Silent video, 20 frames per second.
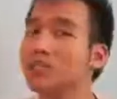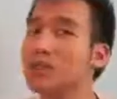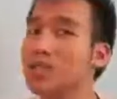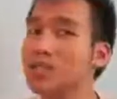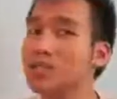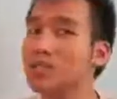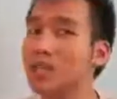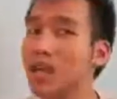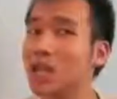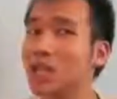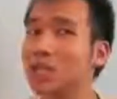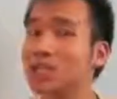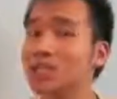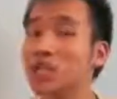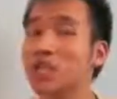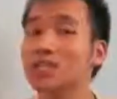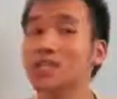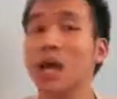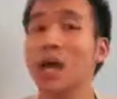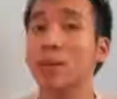Give me a second
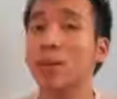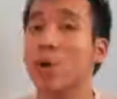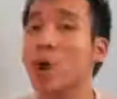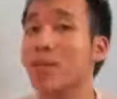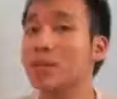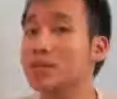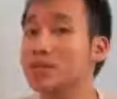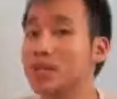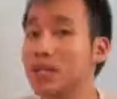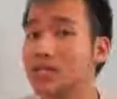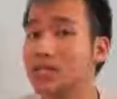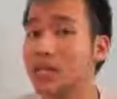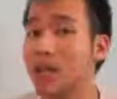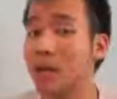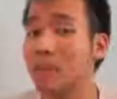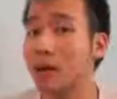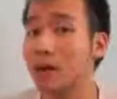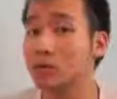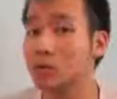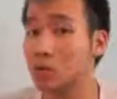chance, I promise next
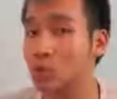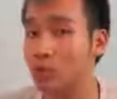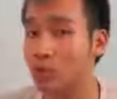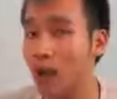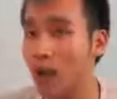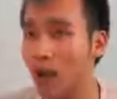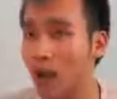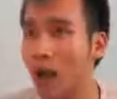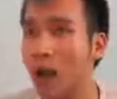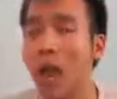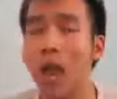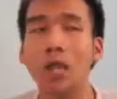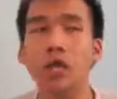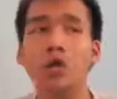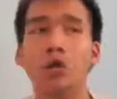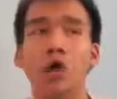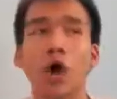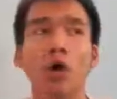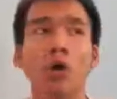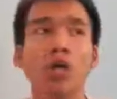time I'll do better.
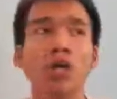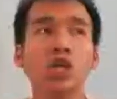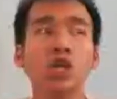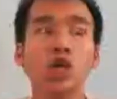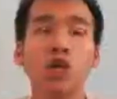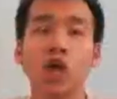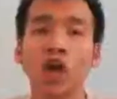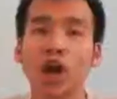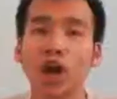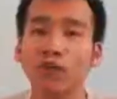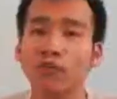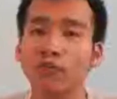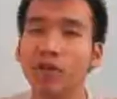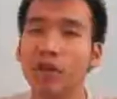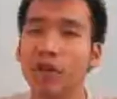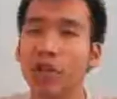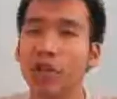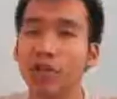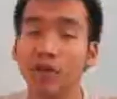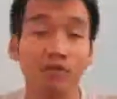You know, in your gut
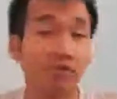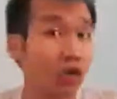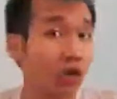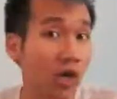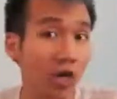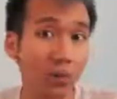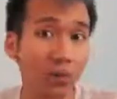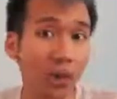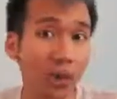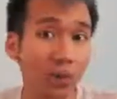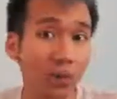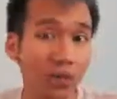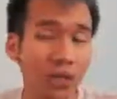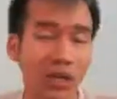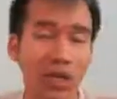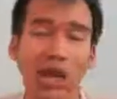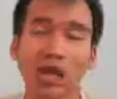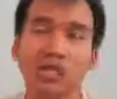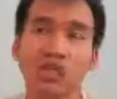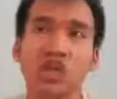feeling, if you're getting back with
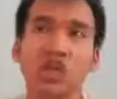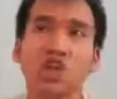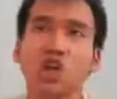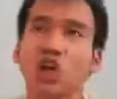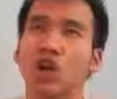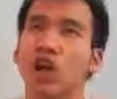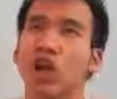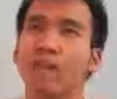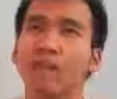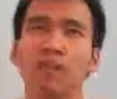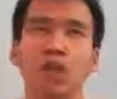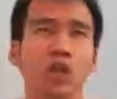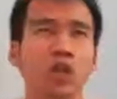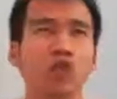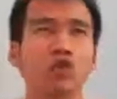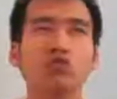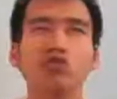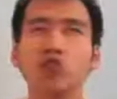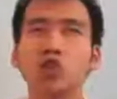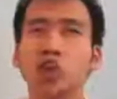an ex, in your gut
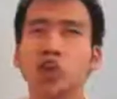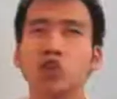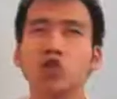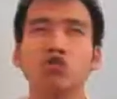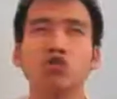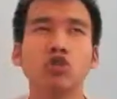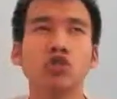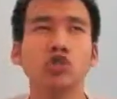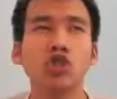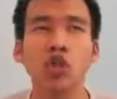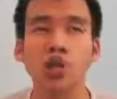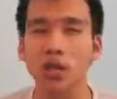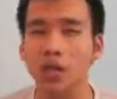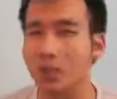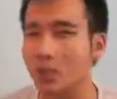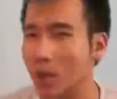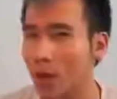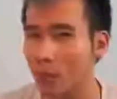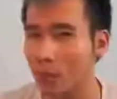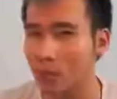feeling, you feel like you shouldn't
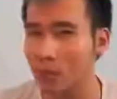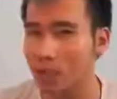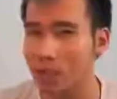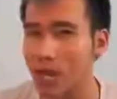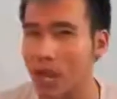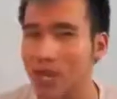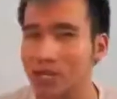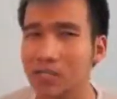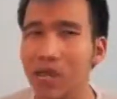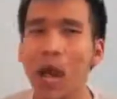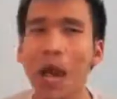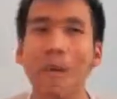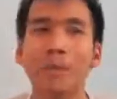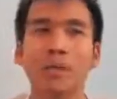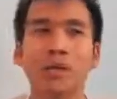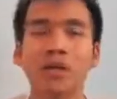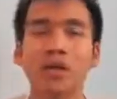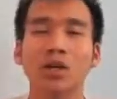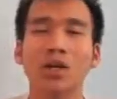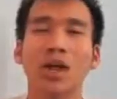get back with this ex.
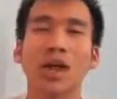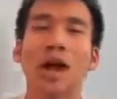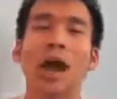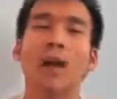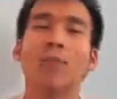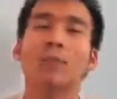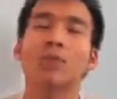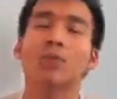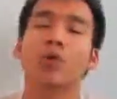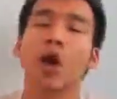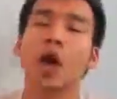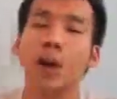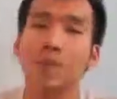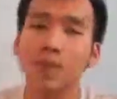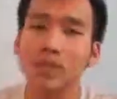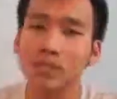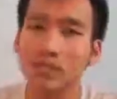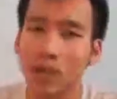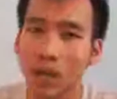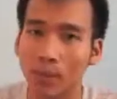But they're like, I
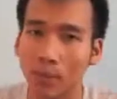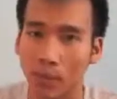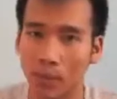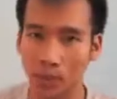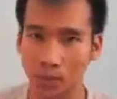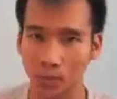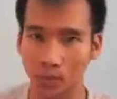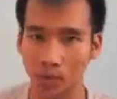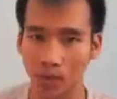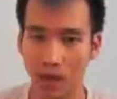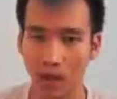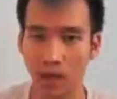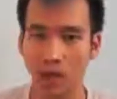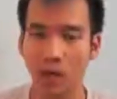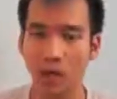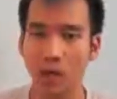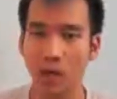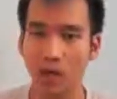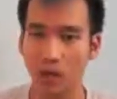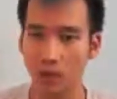promise I'm going to do better.
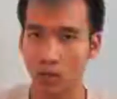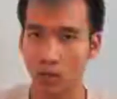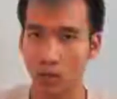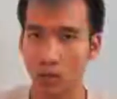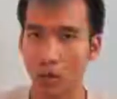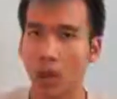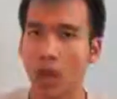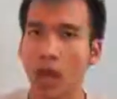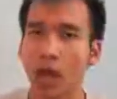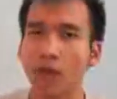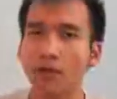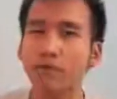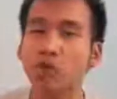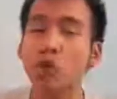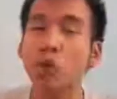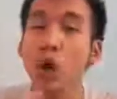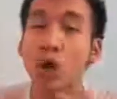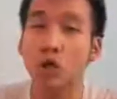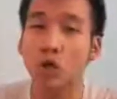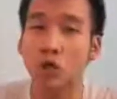You know, and if
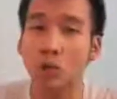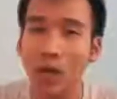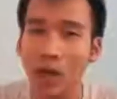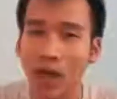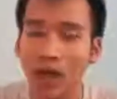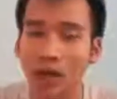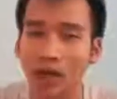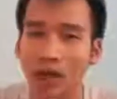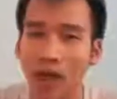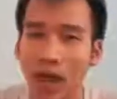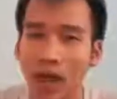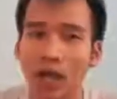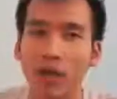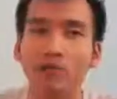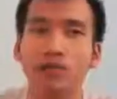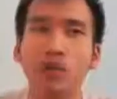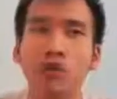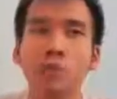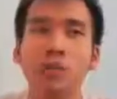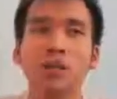you agree to that,
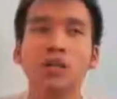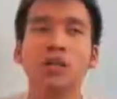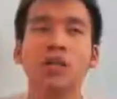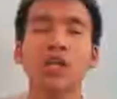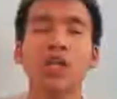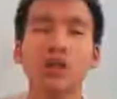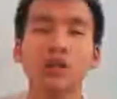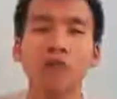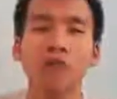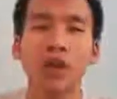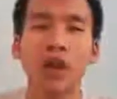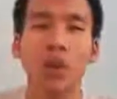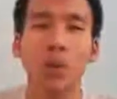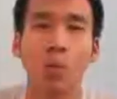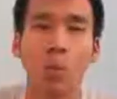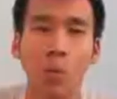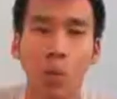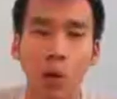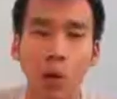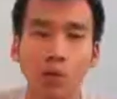if you believe their
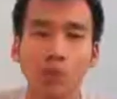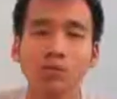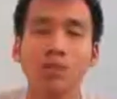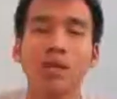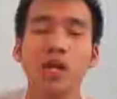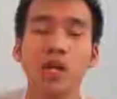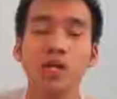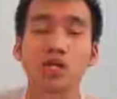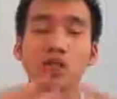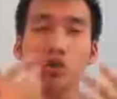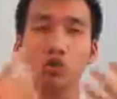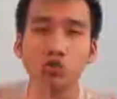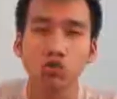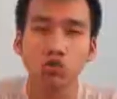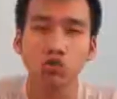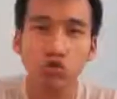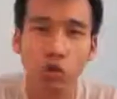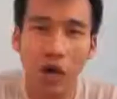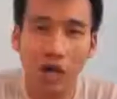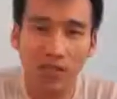words because you
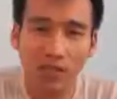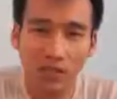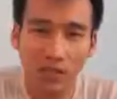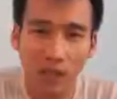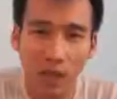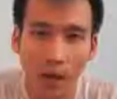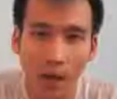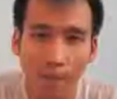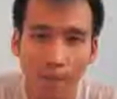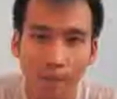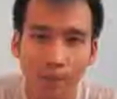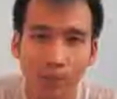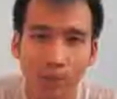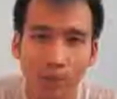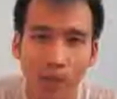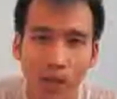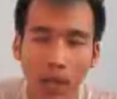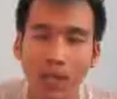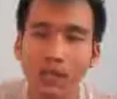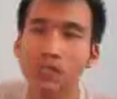trust them,
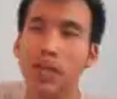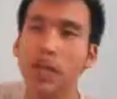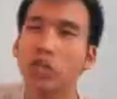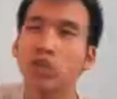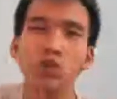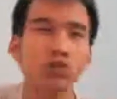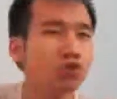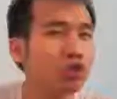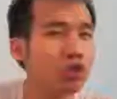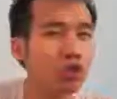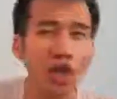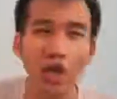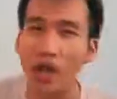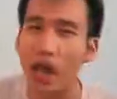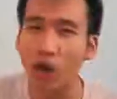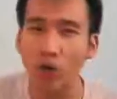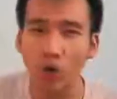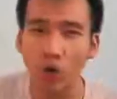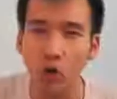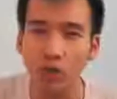it's like you shut
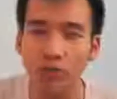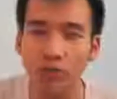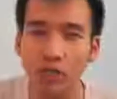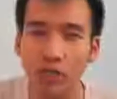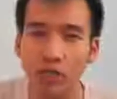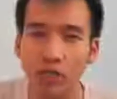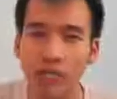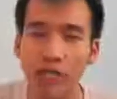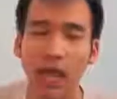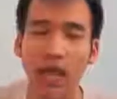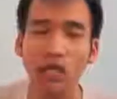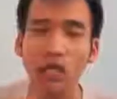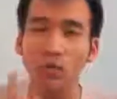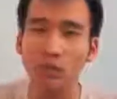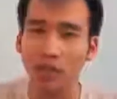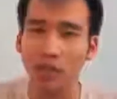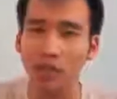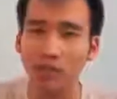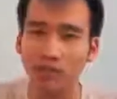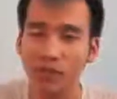out your feelings and you
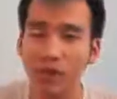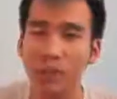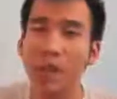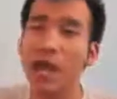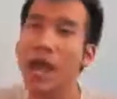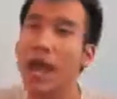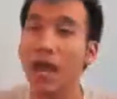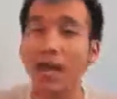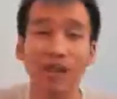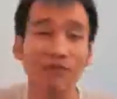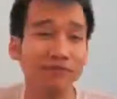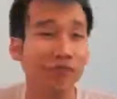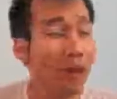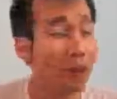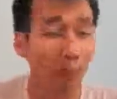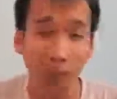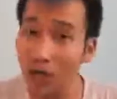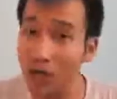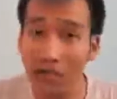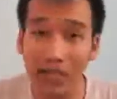believe them. And if
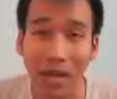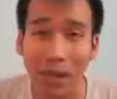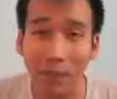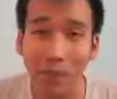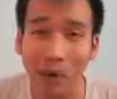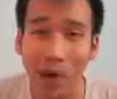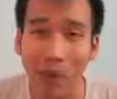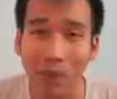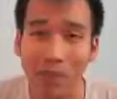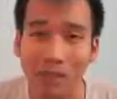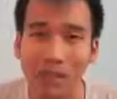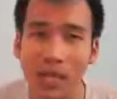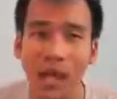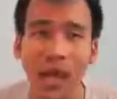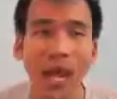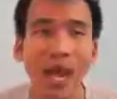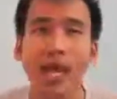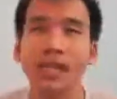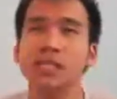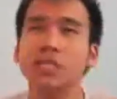they break that promise,
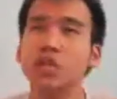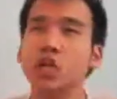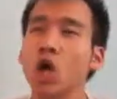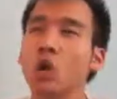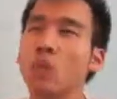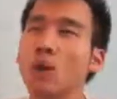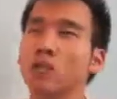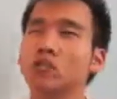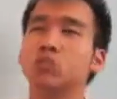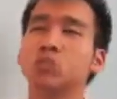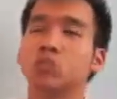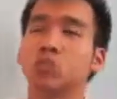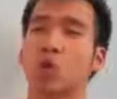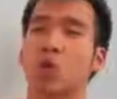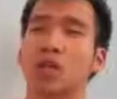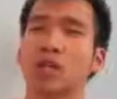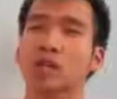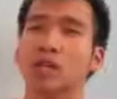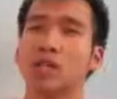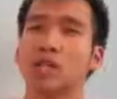it's so much
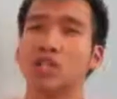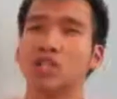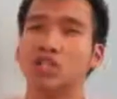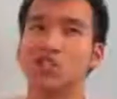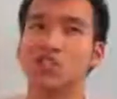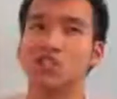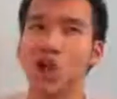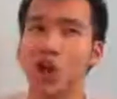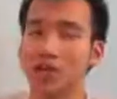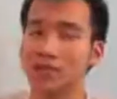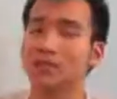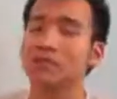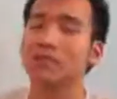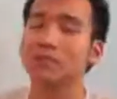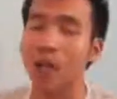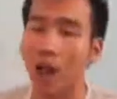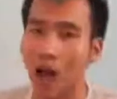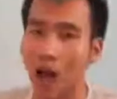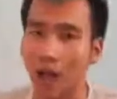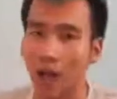worse than
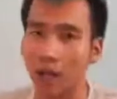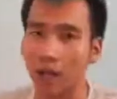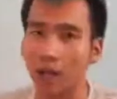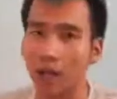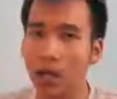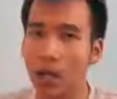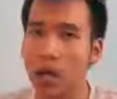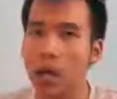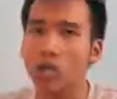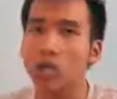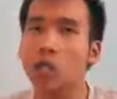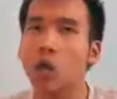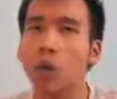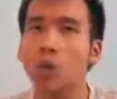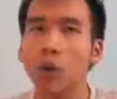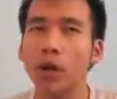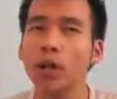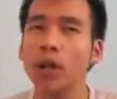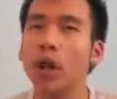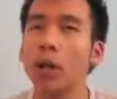just lying. You know,
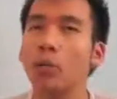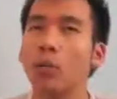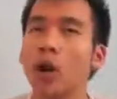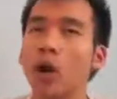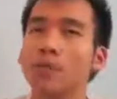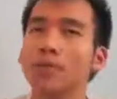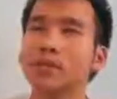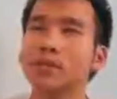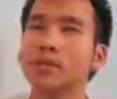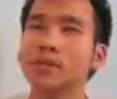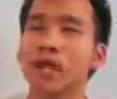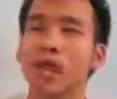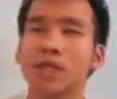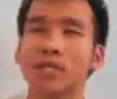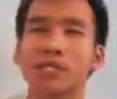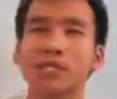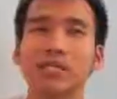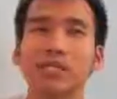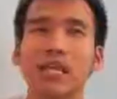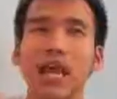breaking a promise is
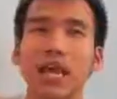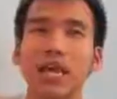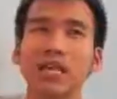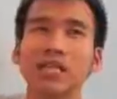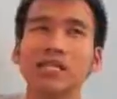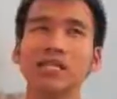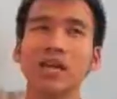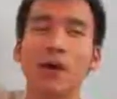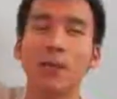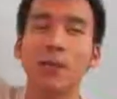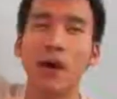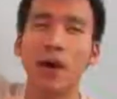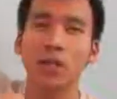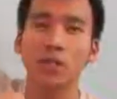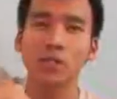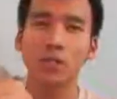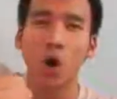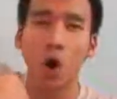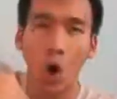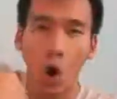like setting
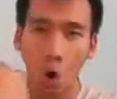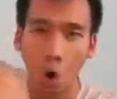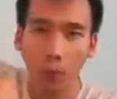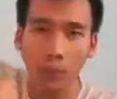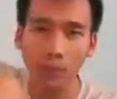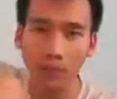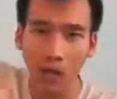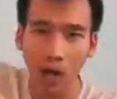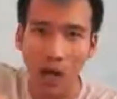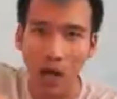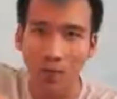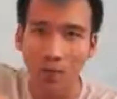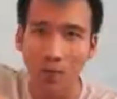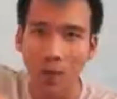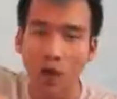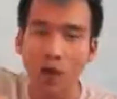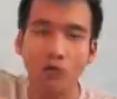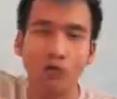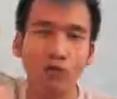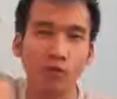somebody's hopes
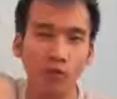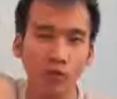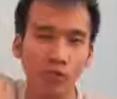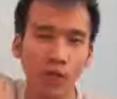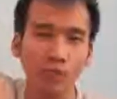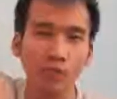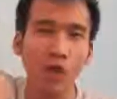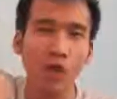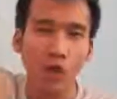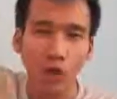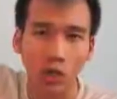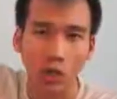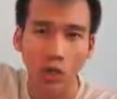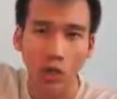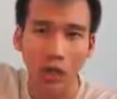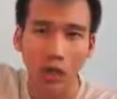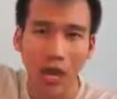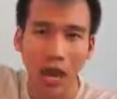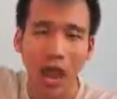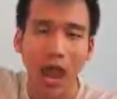up for something
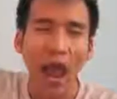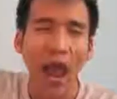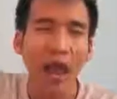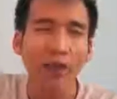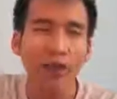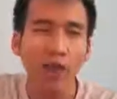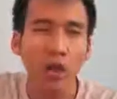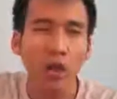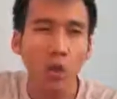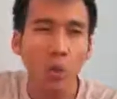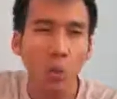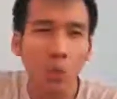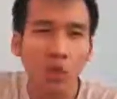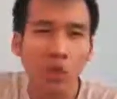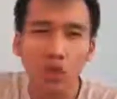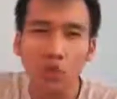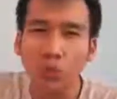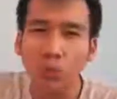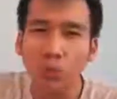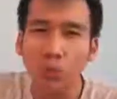good, and then
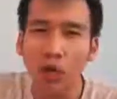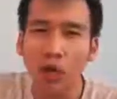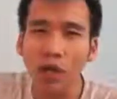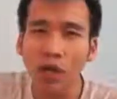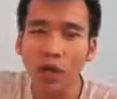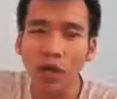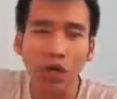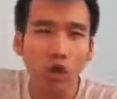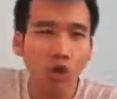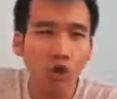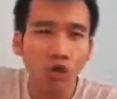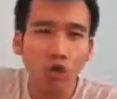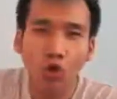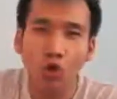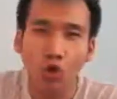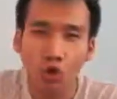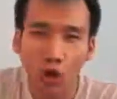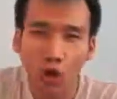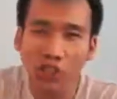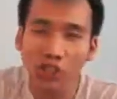once you break it, you're
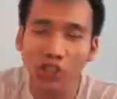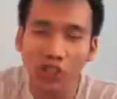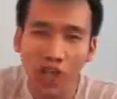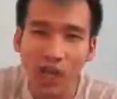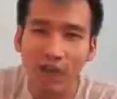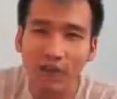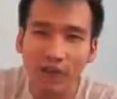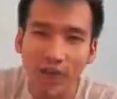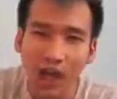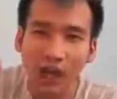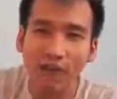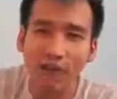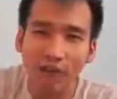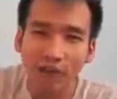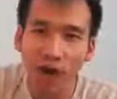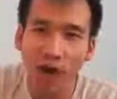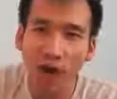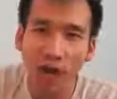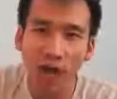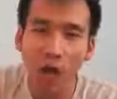crushing that
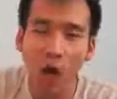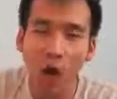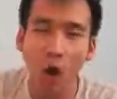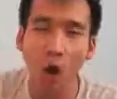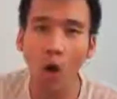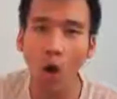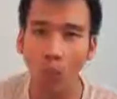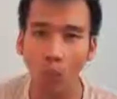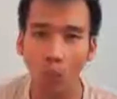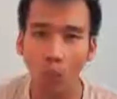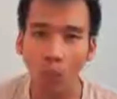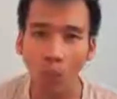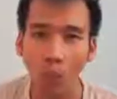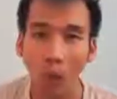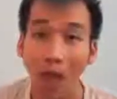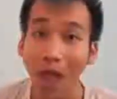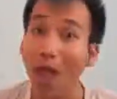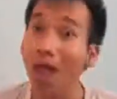fucking hope.